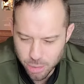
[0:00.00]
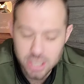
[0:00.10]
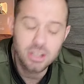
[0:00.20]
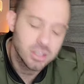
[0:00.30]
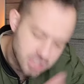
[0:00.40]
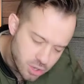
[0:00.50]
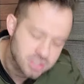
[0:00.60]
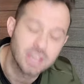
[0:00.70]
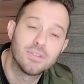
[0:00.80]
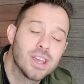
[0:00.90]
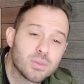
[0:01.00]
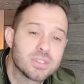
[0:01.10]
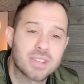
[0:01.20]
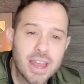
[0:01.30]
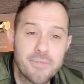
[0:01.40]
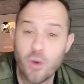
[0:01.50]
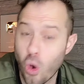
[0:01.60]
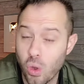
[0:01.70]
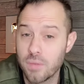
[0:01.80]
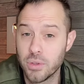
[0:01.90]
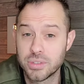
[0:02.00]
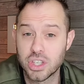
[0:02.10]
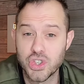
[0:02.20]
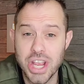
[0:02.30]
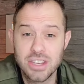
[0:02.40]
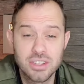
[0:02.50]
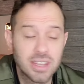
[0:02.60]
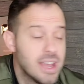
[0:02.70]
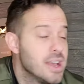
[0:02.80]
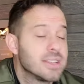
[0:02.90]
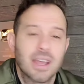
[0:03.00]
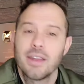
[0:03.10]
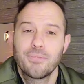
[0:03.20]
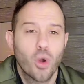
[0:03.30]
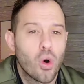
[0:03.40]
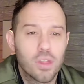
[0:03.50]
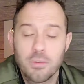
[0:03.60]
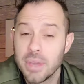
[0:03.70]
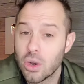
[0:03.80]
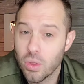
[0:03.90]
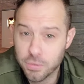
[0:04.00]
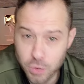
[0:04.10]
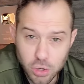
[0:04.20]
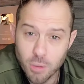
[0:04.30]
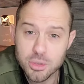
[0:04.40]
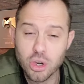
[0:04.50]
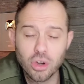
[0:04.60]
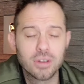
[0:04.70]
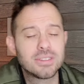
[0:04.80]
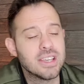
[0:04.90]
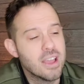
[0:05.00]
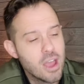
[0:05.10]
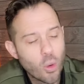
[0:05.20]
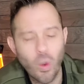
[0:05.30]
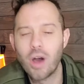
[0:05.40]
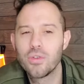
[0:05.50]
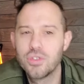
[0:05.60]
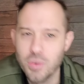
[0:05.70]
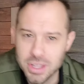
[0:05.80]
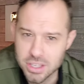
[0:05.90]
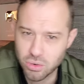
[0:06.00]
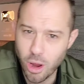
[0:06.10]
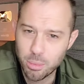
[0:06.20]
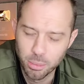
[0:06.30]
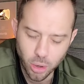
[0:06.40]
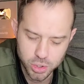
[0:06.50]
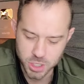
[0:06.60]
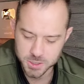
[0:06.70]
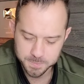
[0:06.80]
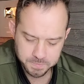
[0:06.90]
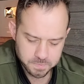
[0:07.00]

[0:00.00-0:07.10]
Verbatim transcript: But seriously, if you guys want to sign up for all of those exchanges, sign up for all of them and get all the free cryptocurrency while they're doing these great promotions.